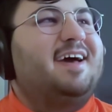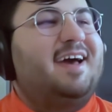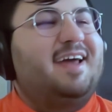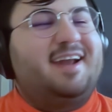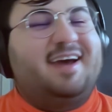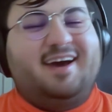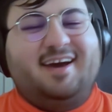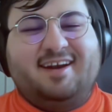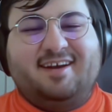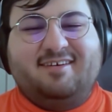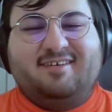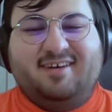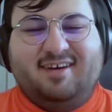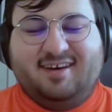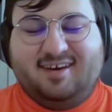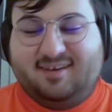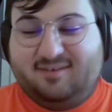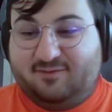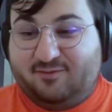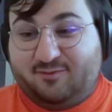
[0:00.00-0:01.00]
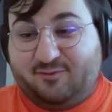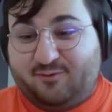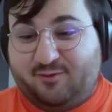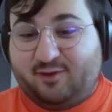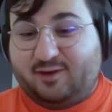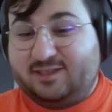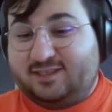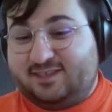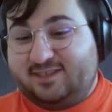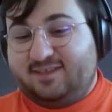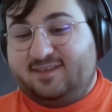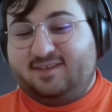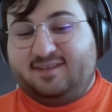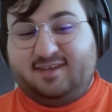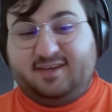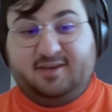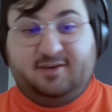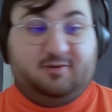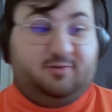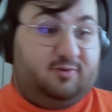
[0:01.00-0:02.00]
I don't, fortunately
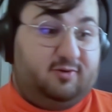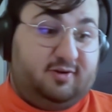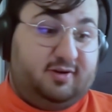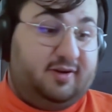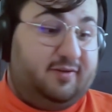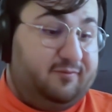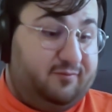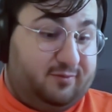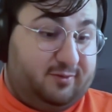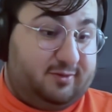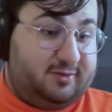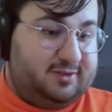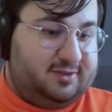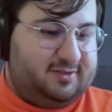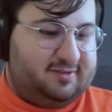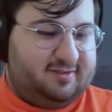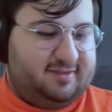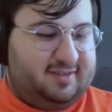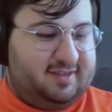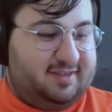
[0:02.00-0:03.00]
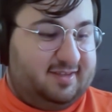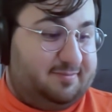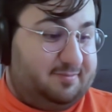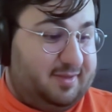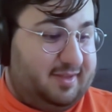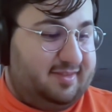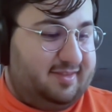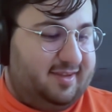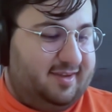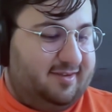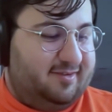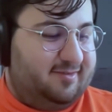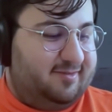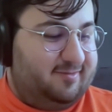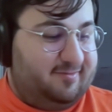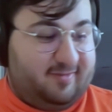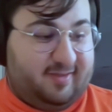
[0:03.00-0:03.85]
or unfortunately, depending on